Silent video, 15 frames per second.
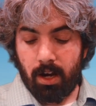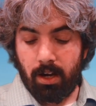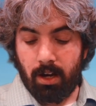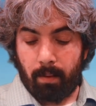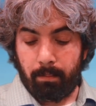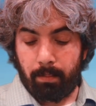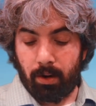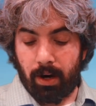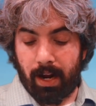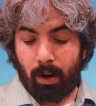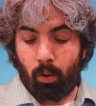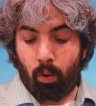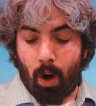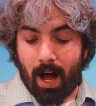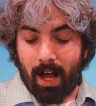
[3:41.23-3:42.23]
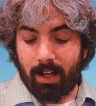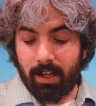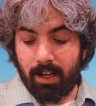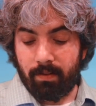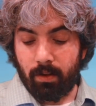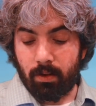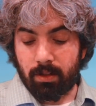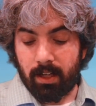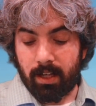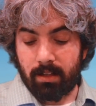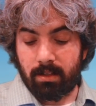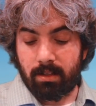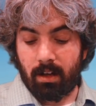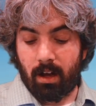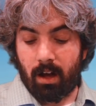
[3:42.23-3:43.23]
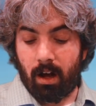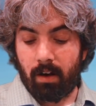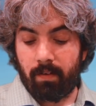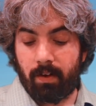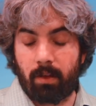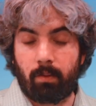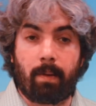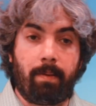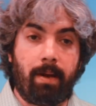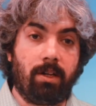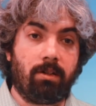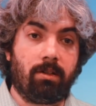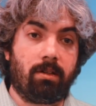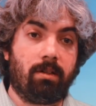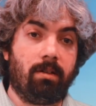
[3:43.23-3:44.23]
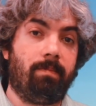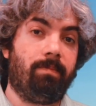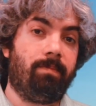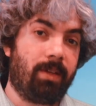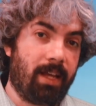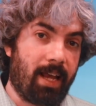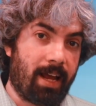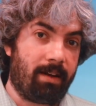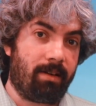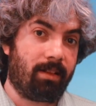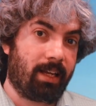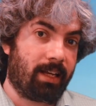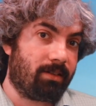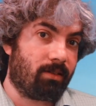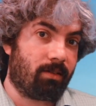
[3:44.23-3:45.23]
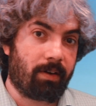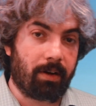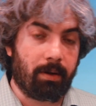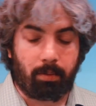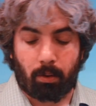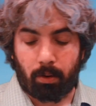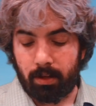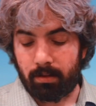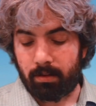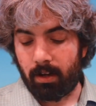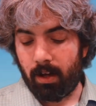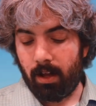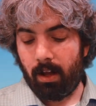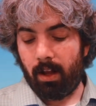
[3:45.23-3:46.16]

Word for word: Number and quality of those links out of other web pages. Again, links are very important.